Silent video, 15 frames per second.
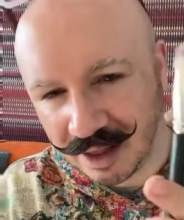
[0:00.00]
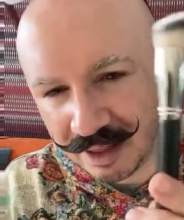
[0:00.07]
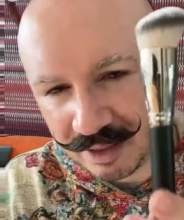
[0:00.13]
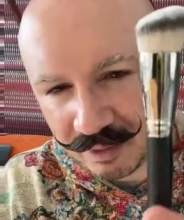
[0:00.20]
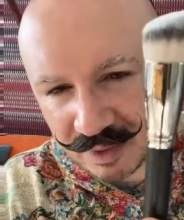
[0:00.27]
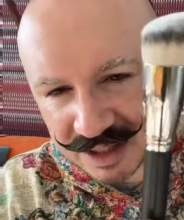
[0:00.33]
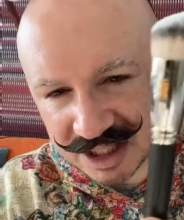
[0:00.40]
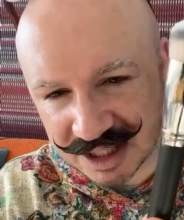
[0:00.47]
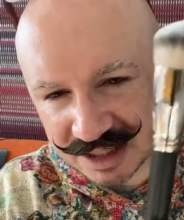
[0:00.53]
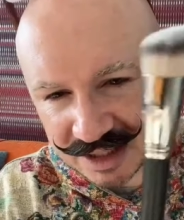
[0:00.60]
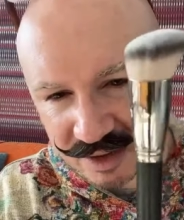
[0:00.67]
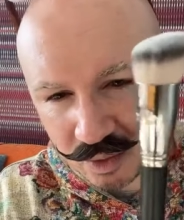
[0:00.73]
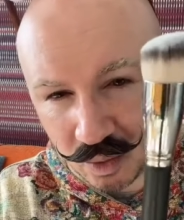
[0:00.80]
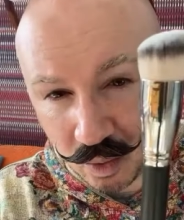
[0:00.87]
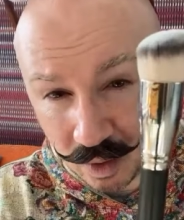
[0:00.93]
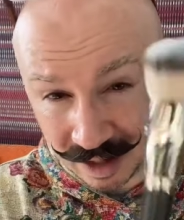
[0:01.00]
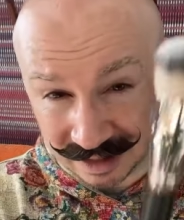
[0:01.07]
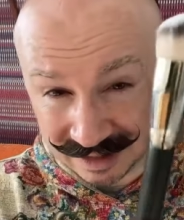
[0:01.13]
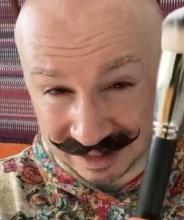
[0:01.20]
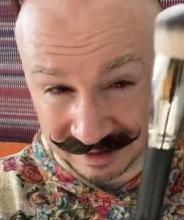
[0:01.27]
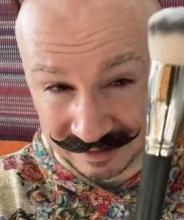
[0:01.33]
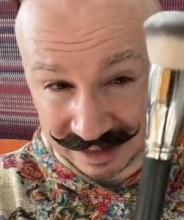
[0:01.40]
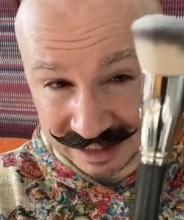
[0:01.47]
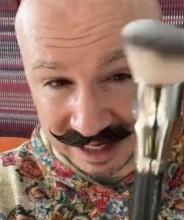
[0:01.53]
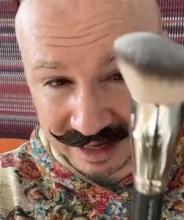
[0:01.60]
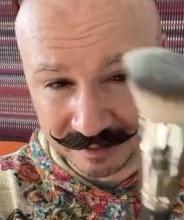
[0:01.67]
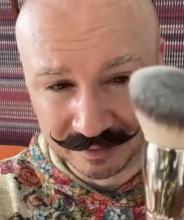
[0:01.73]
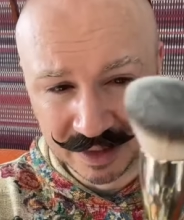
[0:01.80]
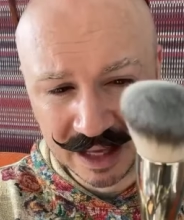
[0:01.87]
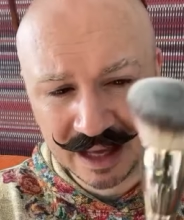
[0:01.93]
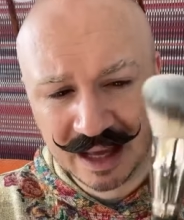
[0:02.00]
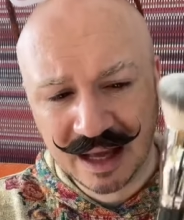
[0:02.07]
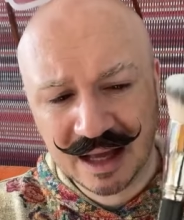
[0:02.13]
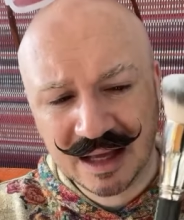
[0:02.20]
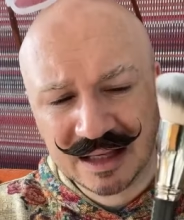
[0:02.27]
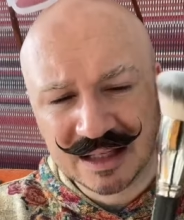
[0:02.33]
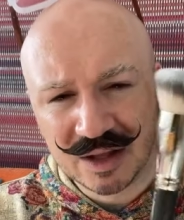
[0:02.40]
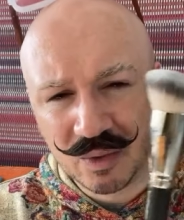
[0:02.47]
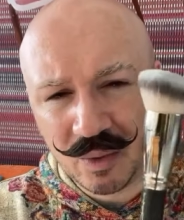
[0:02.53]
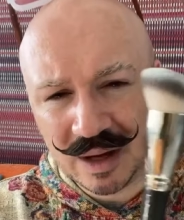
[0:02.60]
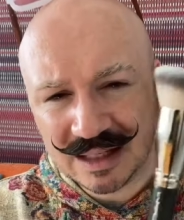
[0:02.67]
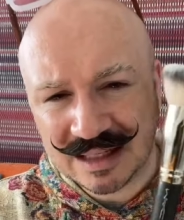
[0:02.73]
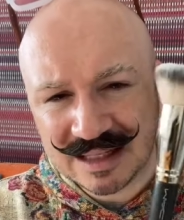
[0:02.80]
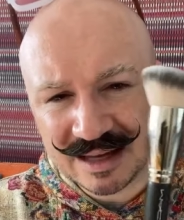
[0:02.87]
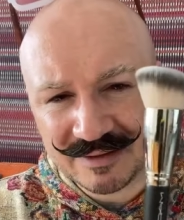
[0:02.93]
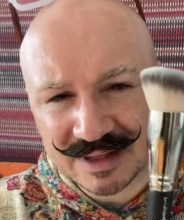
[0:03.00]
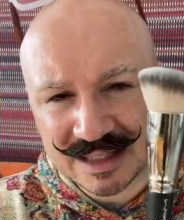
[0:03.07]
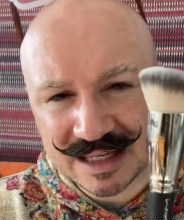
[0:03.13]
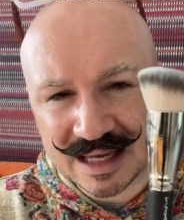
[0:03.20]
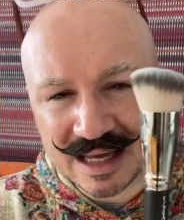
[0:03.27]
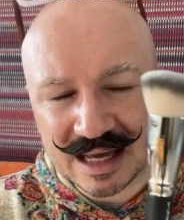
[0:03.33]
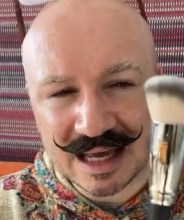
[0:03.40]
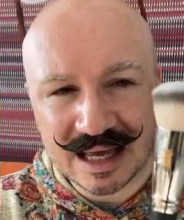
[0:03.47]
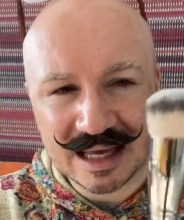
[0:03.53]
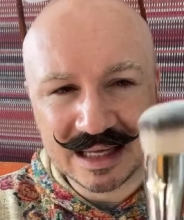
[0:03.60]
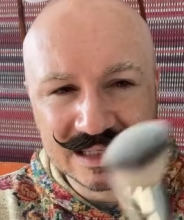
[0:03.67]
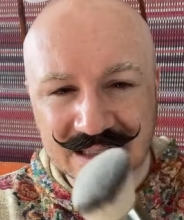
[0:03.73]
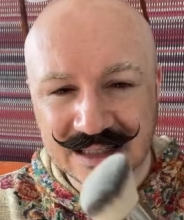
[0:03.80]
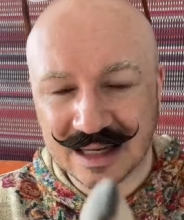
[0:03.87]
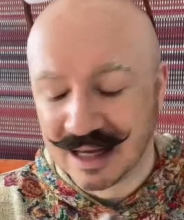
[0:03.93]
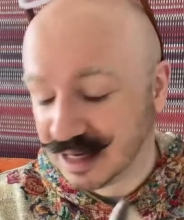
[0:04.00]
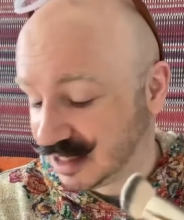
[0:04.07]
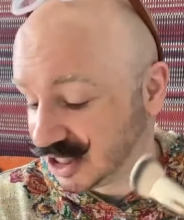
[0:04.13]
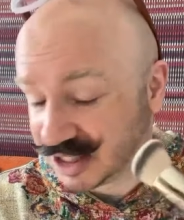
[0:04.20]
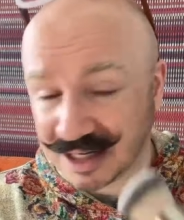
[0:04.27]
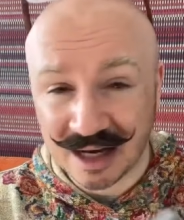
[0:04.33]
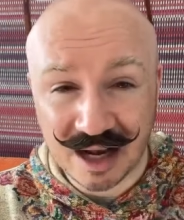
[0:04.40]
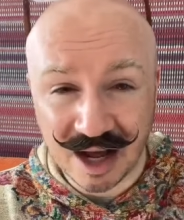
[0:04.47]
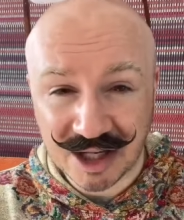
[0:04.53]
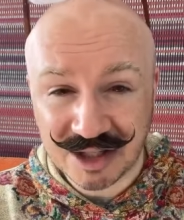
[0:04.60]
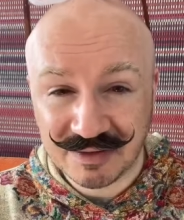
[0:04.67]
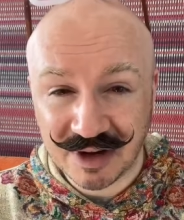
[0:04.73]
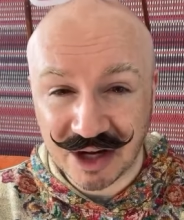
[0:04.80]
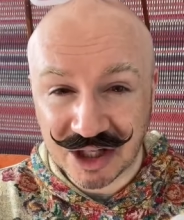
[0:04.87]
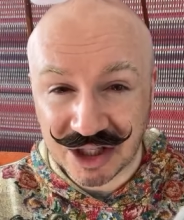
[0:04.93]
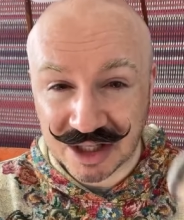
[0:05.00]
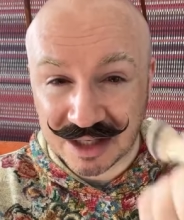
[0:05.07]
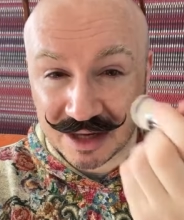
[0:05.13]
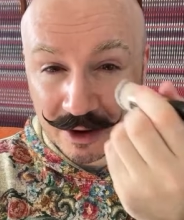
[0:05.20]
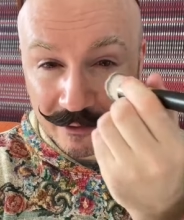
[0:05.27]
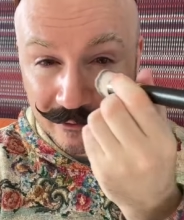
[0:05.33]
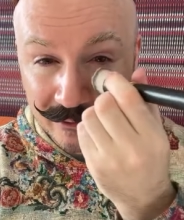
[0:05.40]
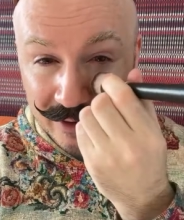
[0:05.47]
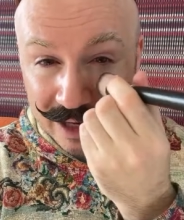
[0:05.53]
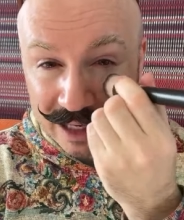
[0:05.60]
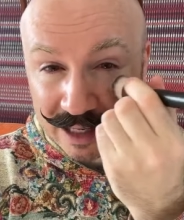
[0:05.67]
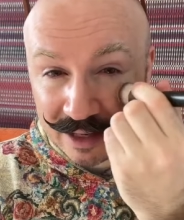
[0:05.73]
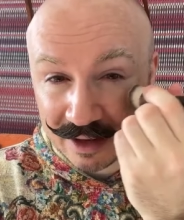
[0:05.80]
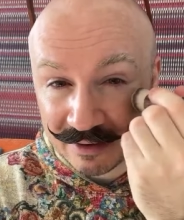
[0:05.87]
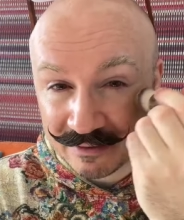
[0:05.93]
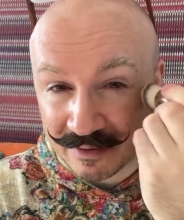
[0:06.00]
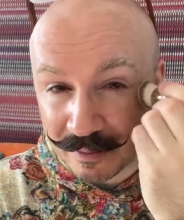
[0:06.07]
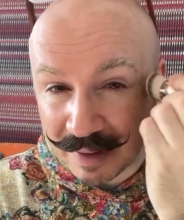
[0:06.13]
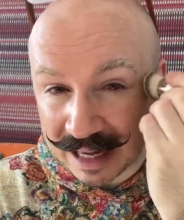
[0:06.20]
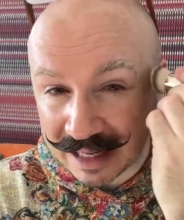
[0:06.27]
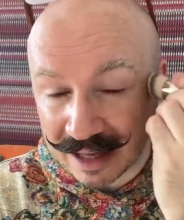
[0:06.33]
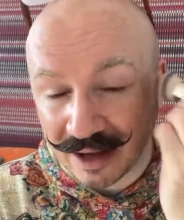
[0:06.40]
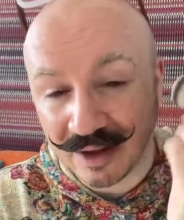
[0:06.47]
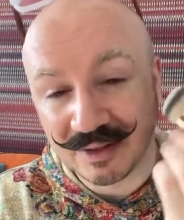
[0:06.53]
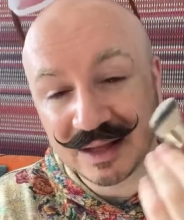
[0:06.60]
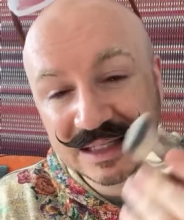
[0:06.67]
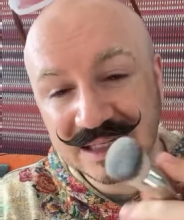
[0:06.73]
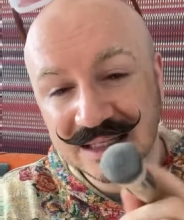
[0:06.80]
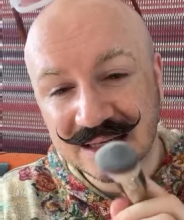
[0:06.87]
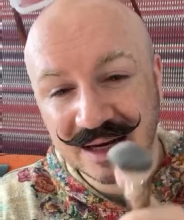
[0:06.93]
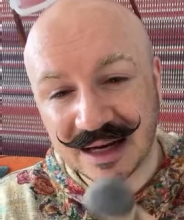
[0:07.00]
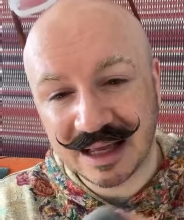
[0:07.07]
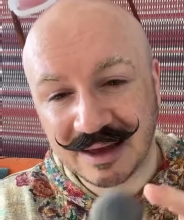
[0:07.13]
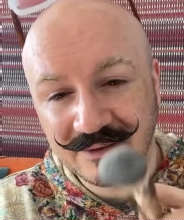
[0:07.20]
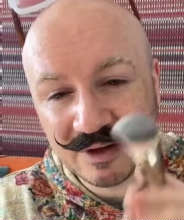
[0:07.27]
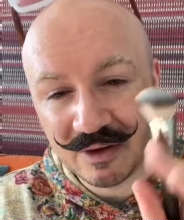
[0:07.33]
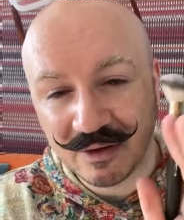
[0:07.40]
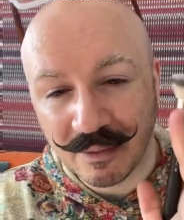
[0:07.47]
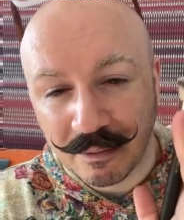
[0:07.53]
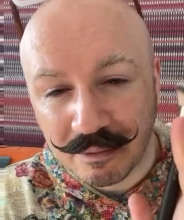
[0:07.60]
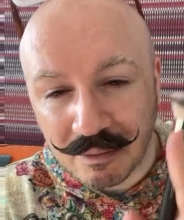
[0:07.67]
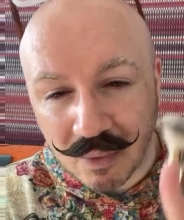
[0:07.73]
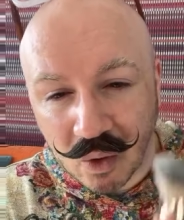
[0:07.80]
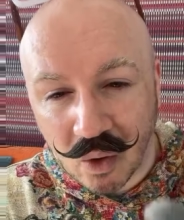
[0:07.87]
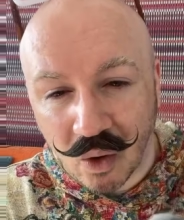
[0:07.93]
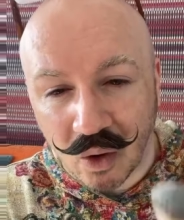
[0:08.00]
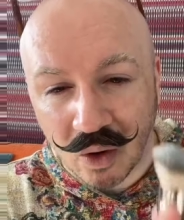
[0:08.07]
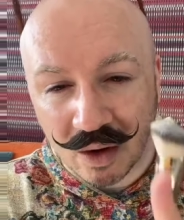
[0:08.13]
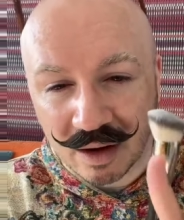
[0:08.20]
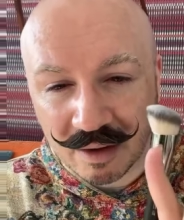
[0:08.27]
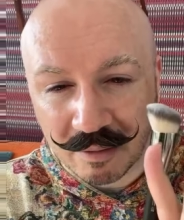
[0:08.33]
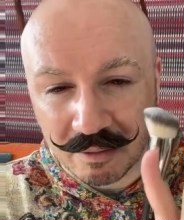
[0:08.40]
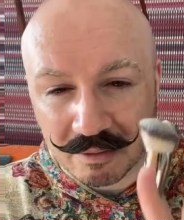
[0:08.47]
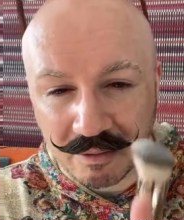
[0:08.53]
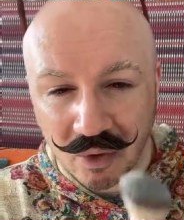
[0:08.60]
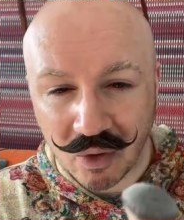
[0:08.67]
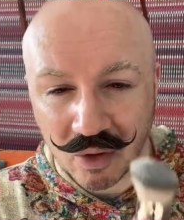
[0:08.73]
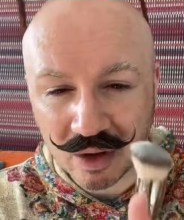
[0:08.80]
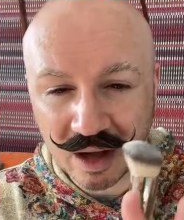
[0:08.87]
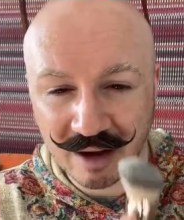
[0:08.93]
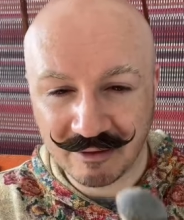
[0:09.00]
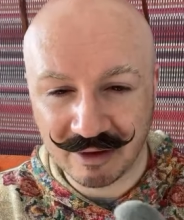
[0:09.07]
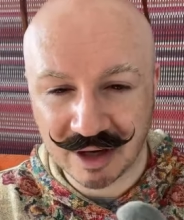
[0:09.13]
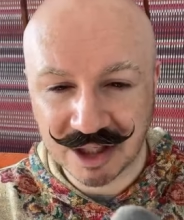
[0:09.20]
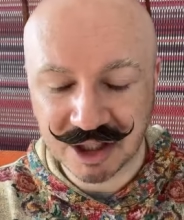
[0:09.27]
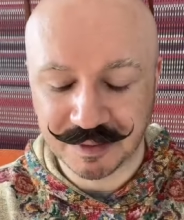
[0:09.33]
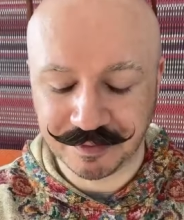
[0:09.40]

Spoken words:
which is the 170. So the 170 is just a larger version, really good for packing on. This is going to give you more coverage.